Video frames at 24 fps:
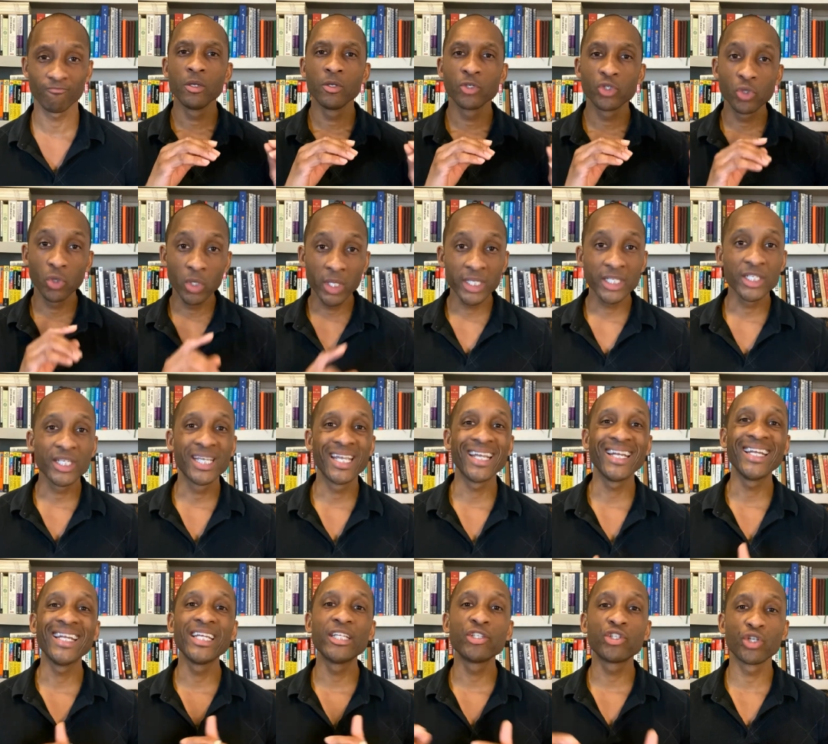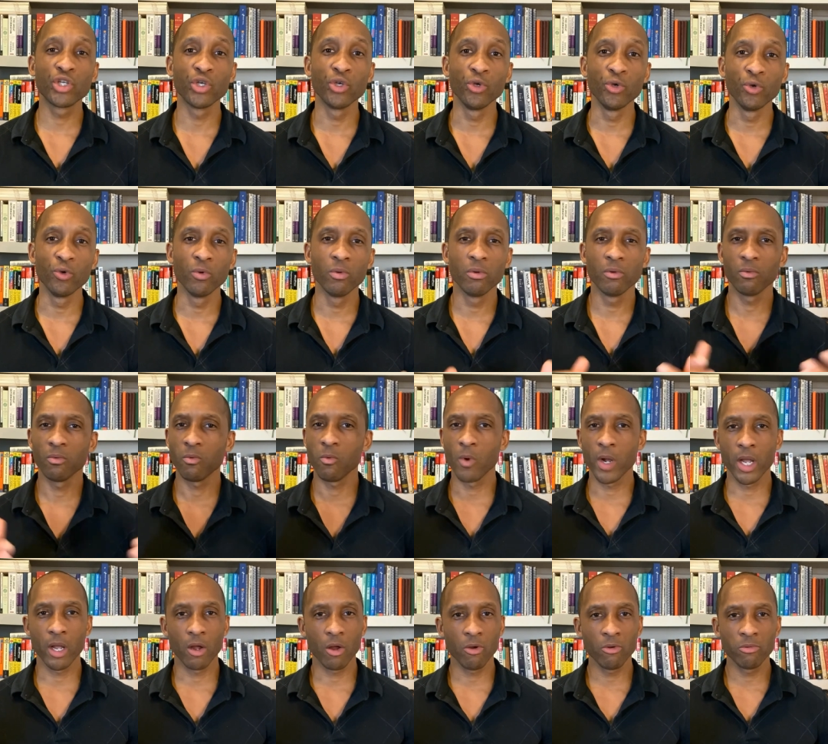So let's get into,
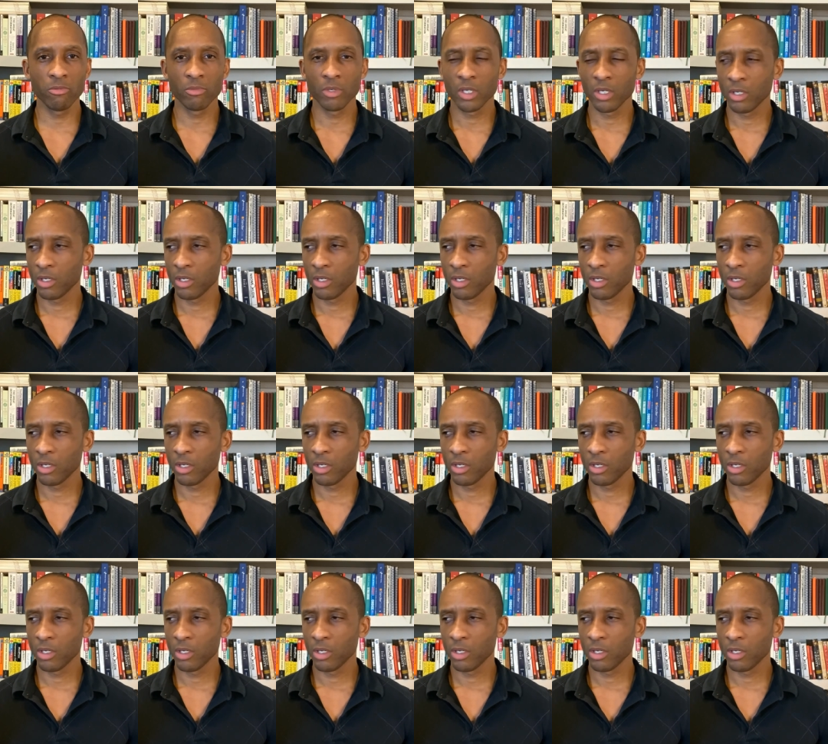well,